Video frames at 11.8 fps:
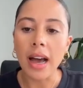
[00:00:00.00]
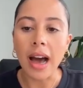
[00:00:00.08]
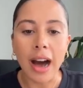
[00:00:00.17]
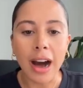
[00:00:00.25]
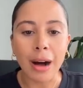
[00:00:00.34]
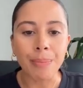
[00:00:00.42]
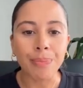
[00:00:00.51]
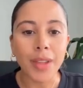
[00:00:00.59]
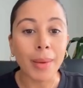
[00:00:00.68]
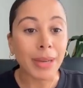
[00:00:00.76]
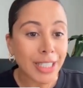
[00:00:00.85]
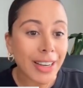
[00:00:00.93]

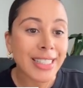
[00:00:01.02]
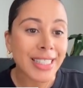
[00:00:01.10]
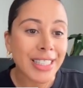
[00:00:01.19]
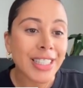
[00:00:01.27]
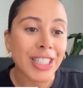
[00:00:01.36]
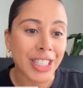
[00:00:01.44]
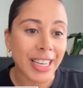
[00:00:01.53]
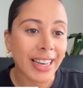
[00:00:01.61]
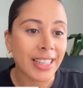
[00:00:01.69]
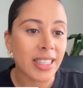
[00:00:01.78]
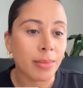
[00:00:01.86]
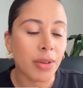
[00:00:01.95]
I'm excited to
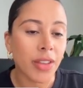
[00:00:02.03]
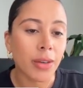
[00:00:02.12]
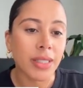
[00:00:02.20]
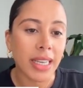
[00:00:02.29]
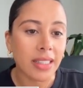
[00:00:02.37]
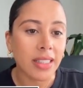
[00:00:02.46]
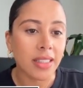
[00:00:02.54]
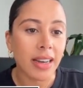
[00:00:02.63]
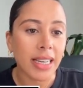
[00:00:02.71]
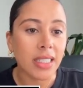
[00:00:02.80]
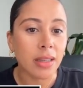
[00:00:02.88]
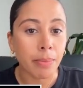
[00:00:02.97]
share some of those
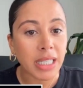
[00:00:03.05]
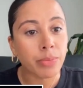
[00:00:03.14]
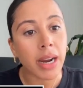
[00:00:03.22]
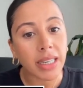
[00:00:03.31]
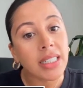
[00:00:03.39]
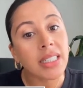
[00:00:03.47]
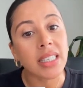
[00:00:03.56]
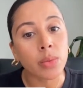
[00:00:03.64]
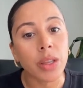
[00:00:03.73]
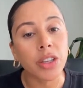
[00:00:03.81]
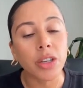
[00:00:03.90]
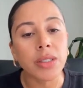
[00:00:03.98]
insights and best practices
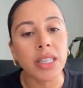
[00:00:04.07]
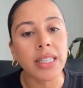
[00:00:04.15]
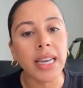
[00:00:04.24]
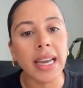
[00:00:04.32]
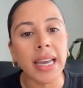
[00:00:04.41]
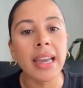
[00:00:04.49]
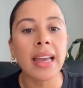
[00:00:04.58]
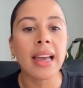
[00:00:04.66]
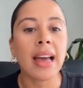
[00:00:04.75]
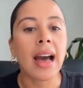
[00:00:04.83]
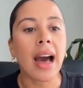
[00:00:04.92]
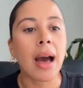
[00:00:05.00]
with you today.
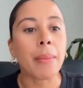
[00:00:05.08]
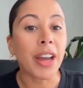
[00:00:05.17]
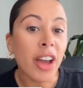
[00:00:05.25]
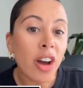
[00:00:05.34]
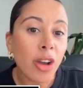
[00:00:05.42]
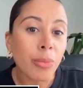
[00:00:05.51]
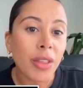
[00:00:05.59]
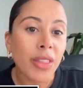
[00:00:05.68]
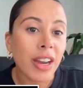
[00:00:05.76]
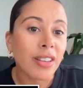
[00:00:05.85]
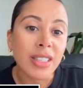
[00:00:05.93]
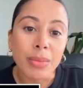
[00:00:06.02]
And I hope that
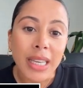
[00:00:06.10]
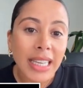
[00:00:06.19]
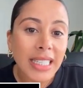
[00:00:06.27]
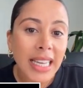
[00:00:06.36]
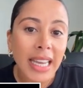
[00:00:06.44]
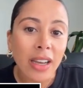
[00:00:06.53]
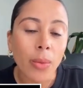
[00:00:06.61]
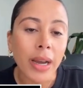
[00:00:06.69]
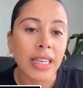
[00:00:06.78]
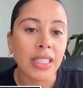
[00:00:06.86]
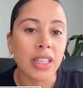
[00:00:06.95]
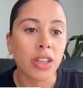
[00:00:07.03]
there are some key
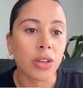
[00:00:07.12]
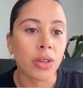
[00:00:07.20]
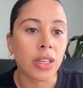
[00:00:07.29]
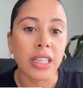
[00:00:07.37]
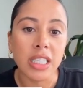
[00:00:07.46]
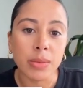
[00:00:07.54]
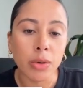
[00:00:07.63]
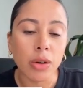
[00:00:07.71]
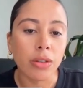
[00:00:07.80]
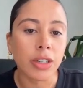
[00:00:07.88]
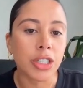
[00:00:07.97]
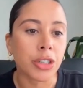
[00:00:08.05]
takeaways that you can
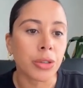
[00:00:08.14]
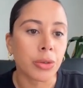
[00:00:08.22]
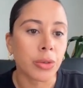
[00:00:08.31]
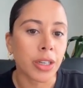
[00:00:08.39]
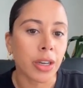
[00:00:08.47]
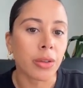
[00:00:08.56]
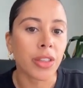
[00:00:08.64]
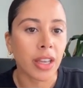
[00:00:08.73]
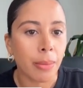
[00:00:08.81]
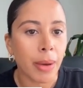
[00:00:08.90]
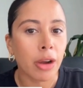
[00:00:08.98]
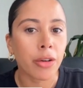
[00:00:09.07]
explore as you, think
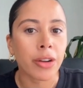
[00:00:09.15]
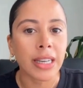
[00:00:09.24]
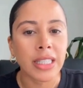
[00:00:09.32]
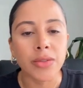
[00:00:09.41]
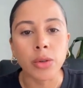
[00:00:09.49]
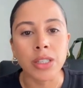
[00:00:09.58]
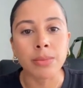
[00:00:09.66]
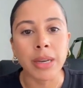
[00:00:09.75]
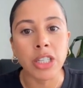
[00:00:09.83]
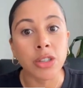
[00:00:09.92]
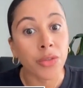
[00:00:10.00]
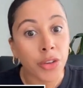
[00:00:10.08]
about creative
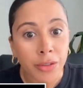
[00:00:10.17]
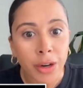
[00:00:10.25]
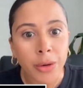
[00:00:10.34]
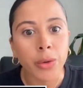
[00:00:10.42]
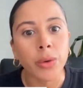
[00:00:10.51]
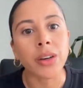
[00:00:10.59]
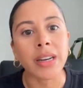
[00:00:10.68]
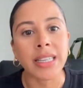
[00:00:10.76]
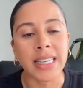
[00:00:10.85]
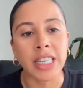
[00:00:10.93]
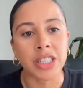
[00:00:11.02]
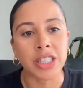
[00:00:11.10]
automation for your own
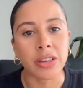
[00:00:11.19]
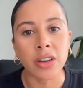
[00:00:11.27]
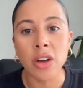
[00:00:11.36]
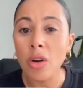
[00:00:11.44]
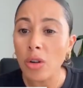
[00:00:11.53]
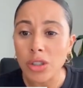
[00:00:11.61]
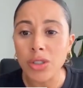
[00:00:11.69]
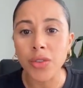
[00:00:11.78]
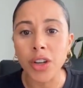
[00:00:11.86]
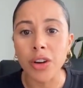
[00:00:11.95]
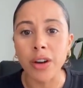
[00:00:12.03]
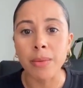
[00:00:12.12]
organization or just for
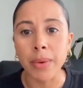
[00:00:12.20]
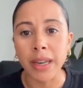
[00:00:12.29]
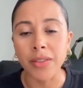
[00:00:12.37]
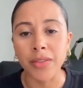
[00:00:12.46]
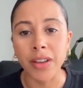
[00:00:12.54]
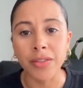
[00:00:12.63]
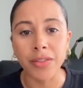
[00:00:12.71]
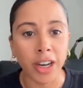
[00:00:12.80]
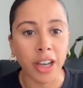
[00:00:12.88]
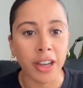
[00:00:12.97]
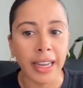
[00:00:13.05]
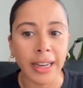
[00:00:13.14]
your own benefit for
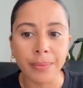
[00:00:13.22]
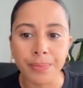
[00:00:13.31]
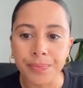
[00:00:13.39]
learning.